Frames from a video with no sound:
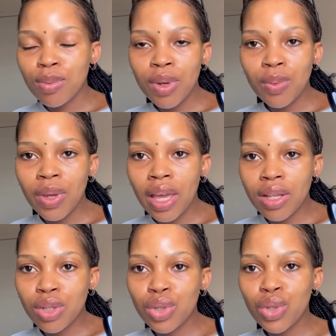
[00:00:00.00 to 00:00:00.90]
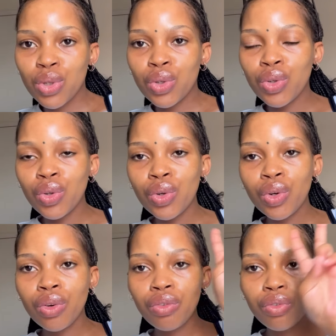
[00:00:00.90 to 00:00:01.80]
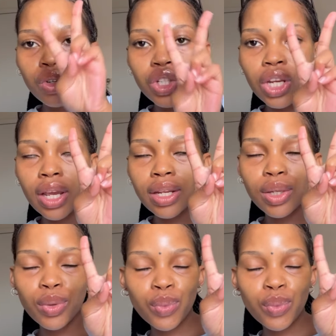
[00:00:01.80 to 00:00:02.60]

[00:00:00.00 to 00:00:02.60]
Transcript: when we get to food chain.